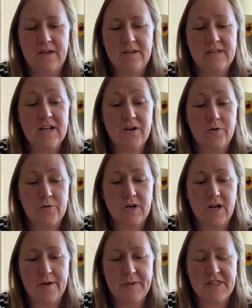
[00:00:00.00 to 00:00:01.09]
year-long
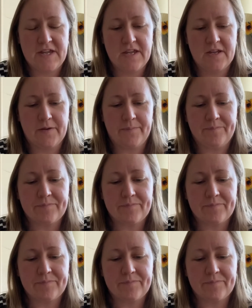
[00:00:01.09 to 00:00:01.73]
club, I think,